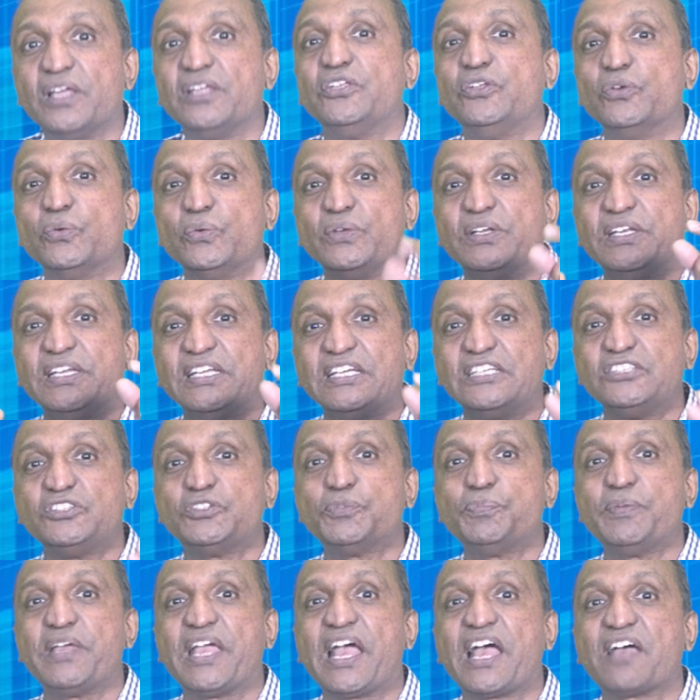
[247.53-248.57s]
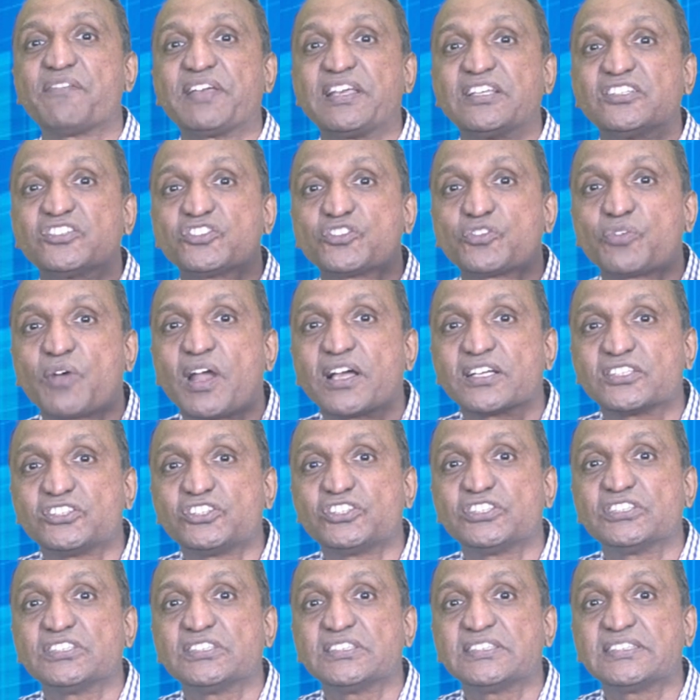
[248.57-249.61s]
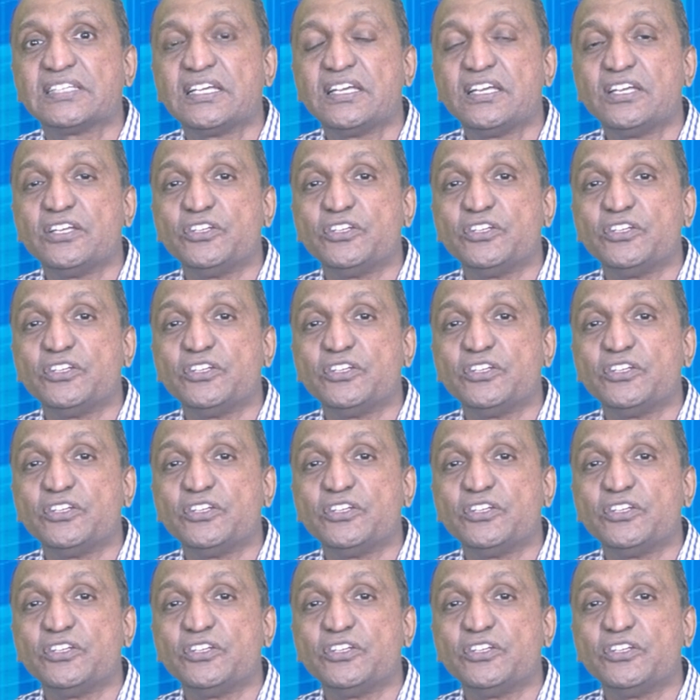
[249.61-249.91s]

You need to be having structures.